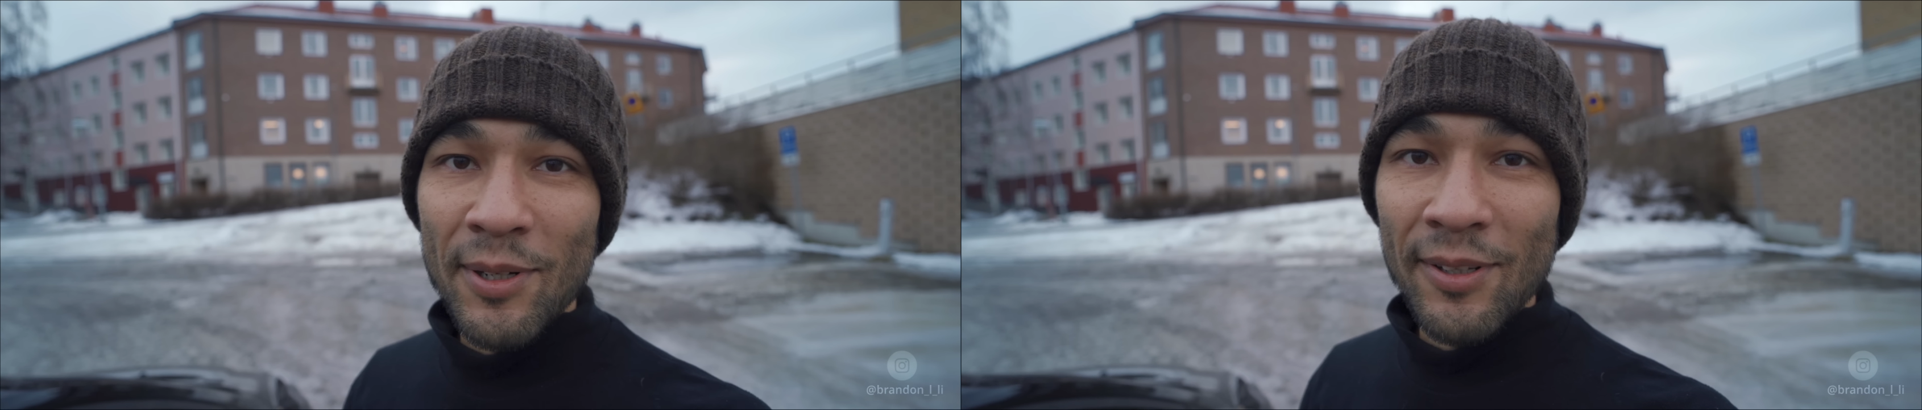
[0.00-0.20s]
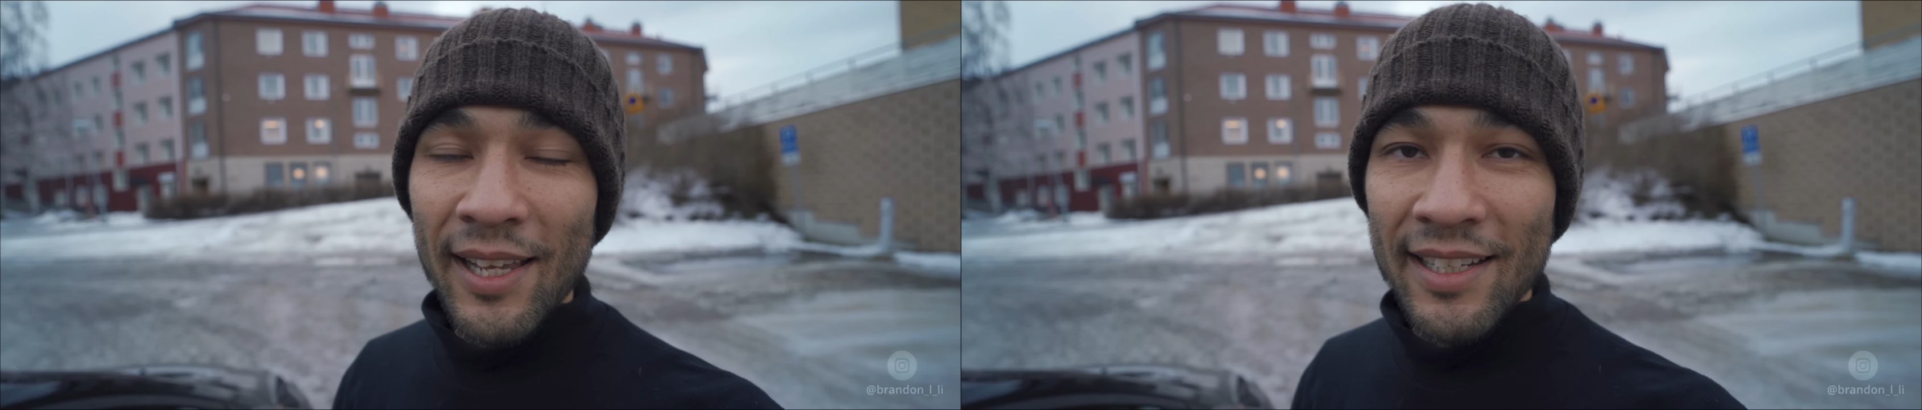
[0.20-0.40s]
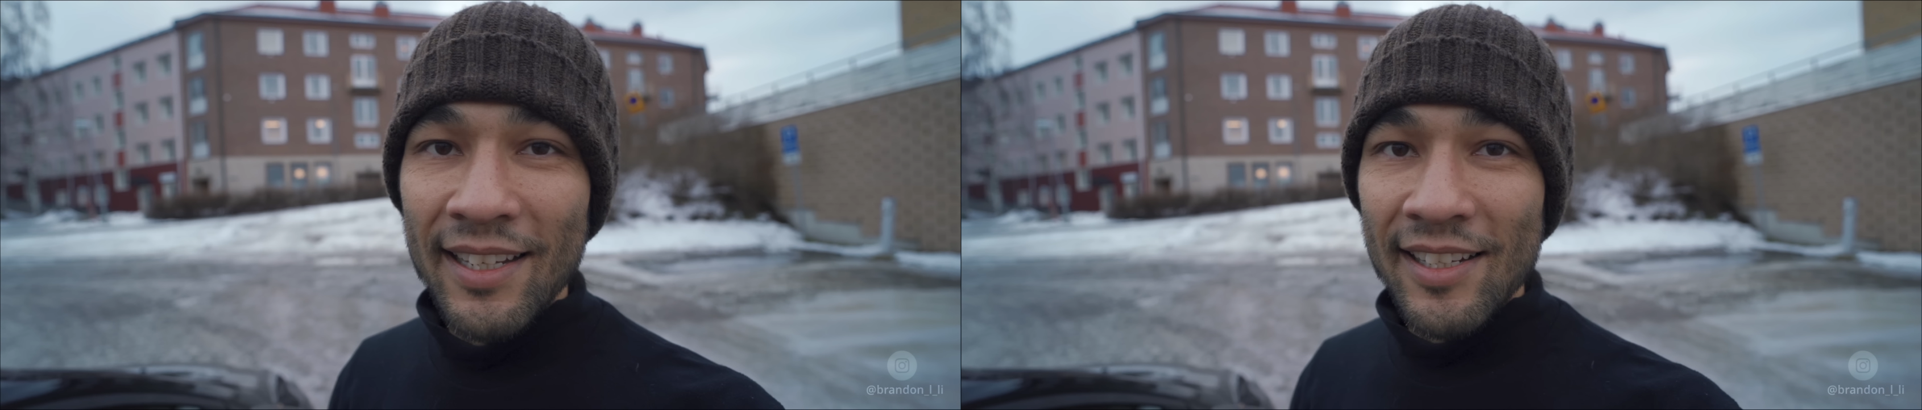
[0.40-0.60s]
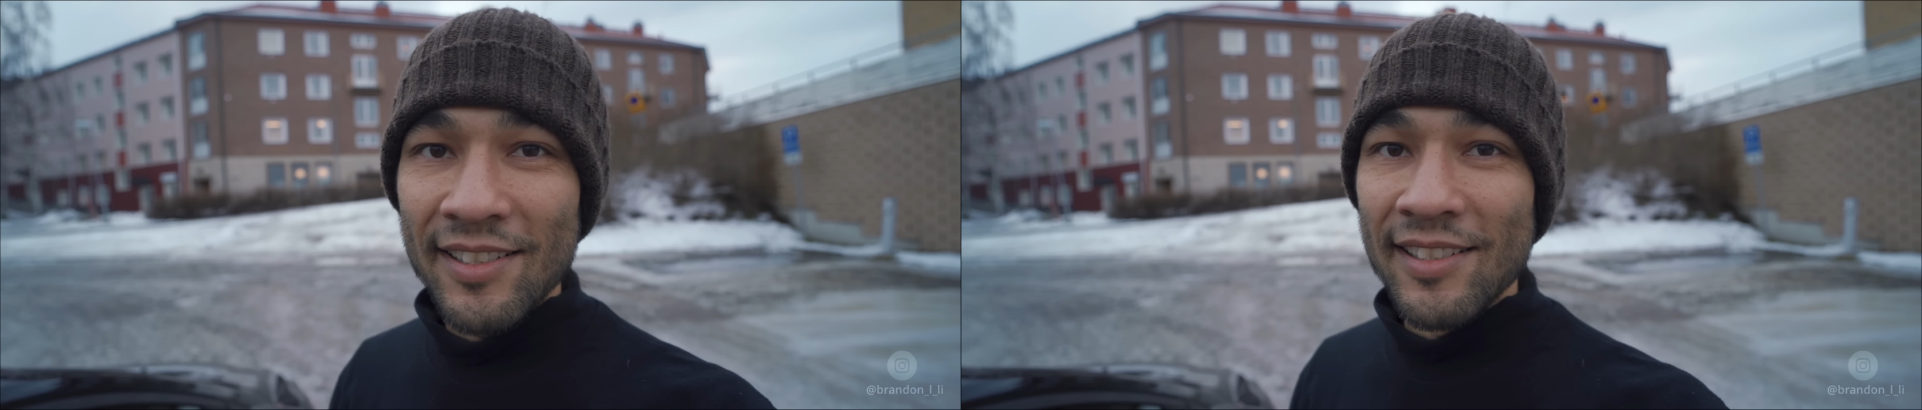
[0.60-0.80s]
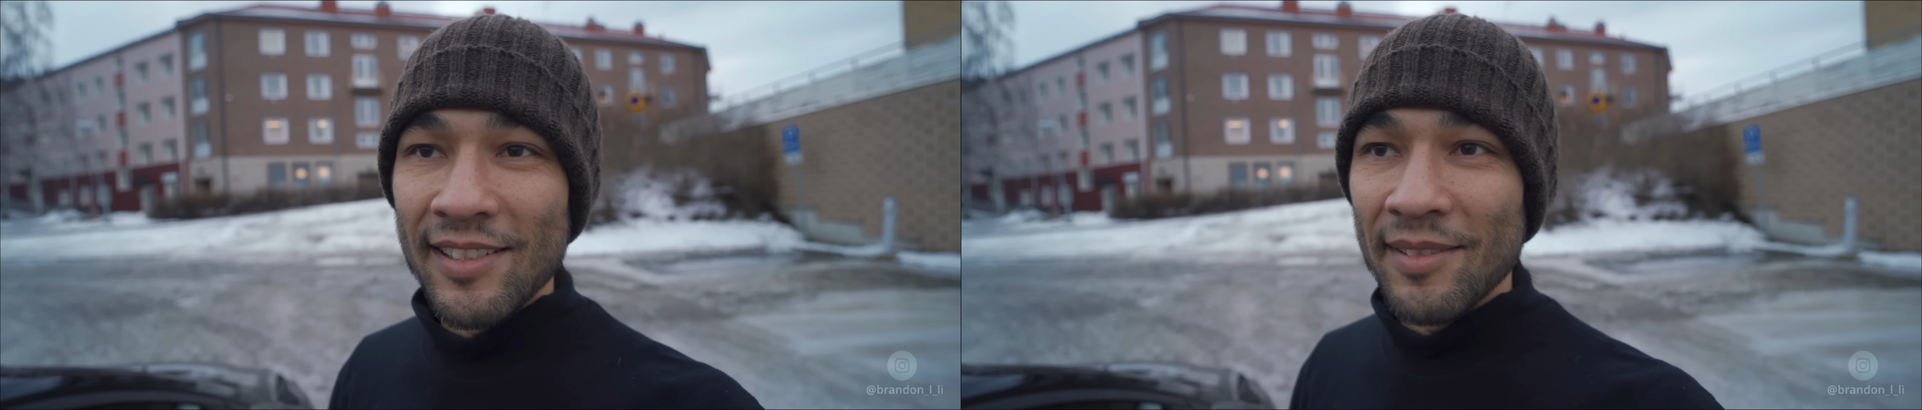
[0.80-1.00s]
wonderland
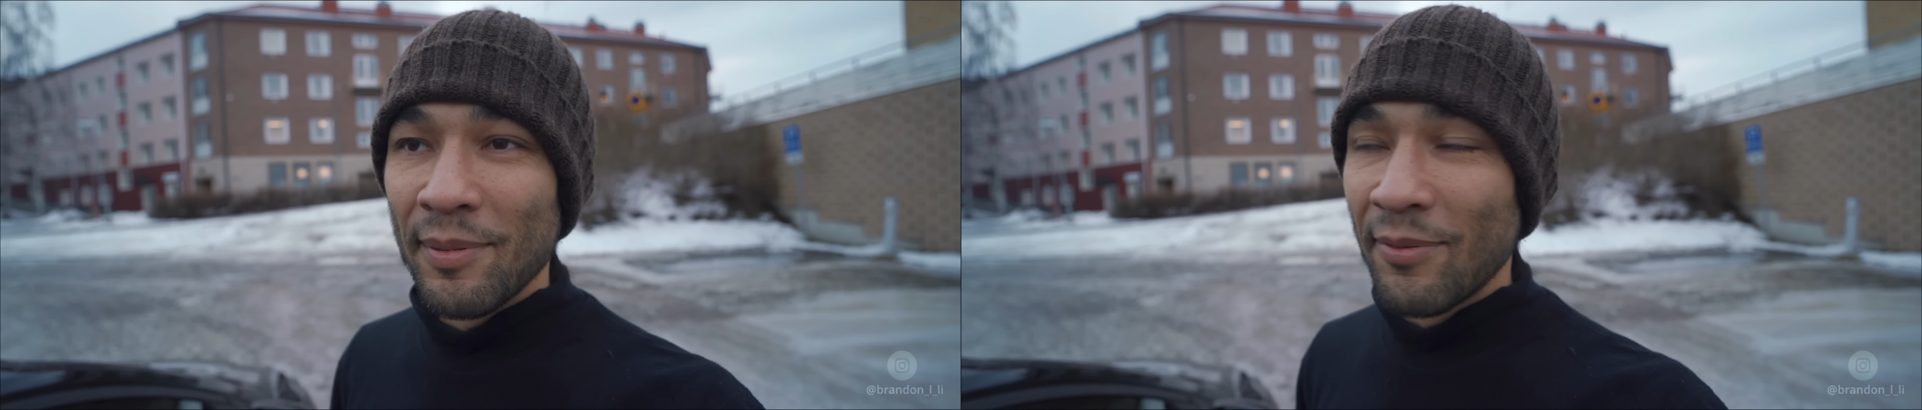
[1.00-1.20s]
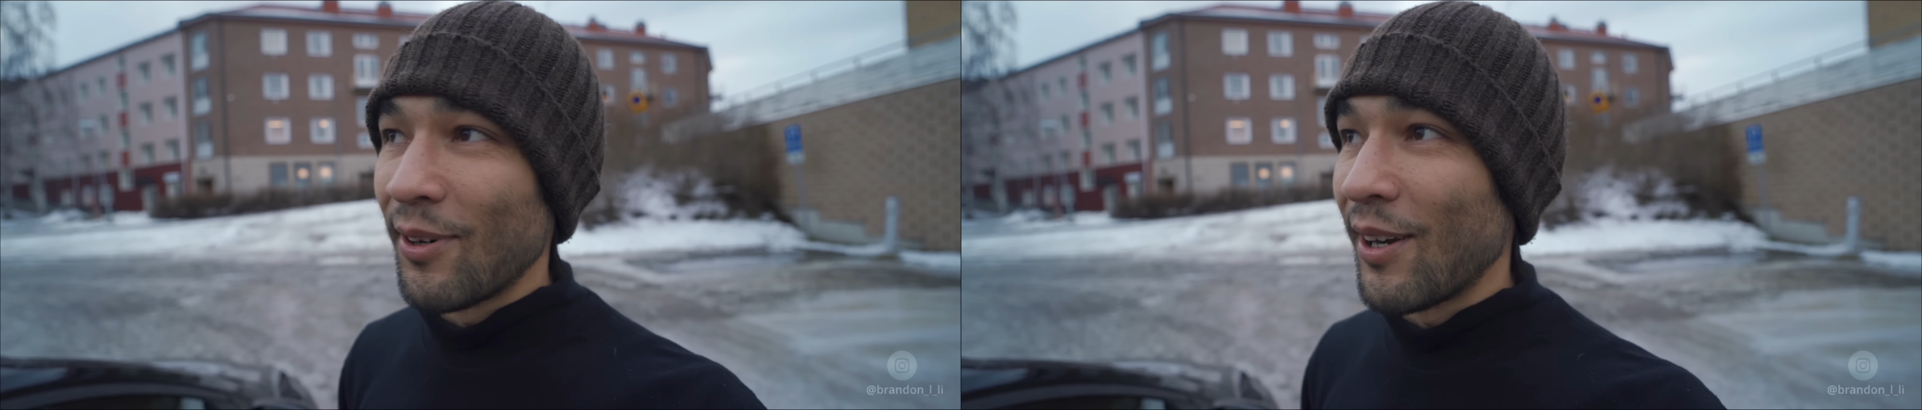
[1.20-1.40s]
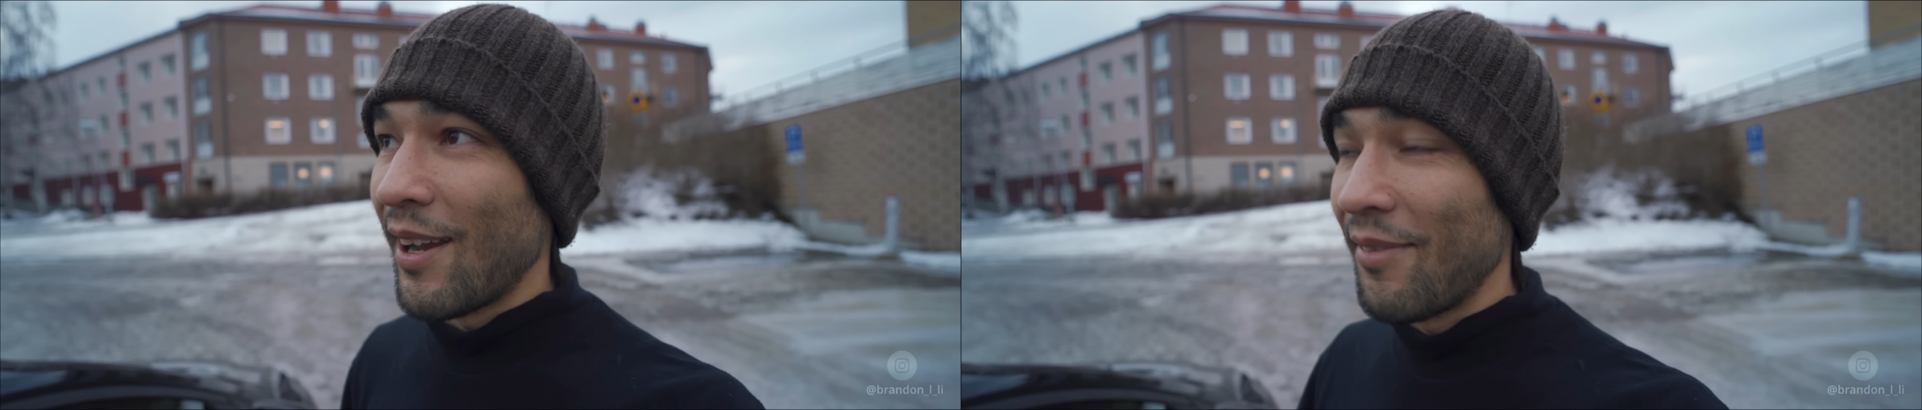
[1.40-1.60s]
conditions before